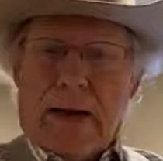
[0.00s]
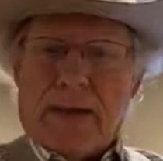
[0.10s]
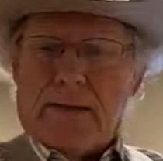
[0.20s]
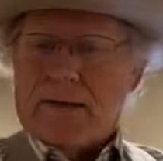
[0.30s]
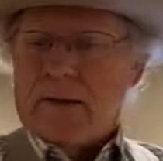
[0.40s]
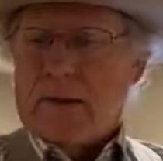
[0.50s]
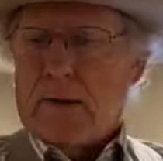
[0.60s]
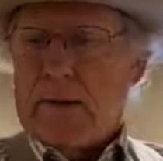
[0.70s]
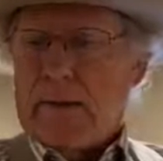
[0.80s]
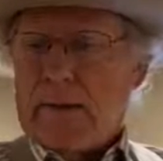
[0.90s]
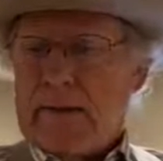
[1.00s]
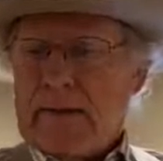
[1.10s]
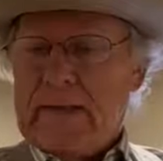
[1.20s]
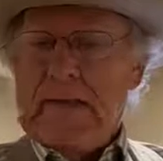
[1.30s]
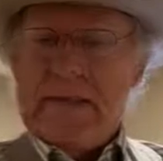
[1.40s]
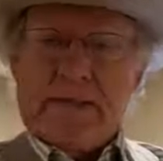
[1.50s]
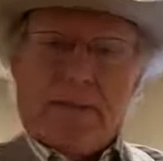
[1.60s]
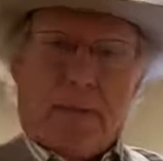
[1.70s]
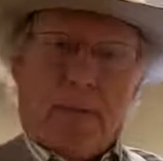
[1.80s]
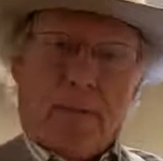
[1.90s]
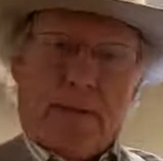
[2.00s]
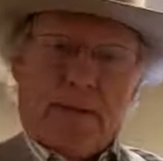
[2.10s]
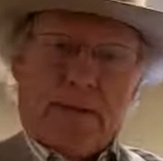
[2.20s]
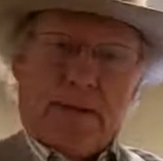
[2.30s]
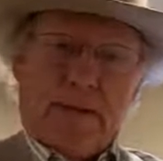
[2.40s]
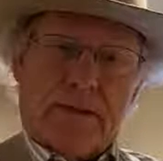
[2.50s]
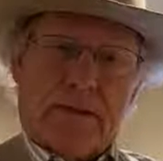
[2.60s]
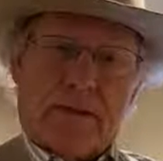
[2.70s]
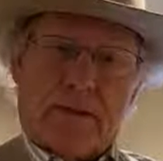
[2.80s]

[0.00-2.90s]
And so in these moments,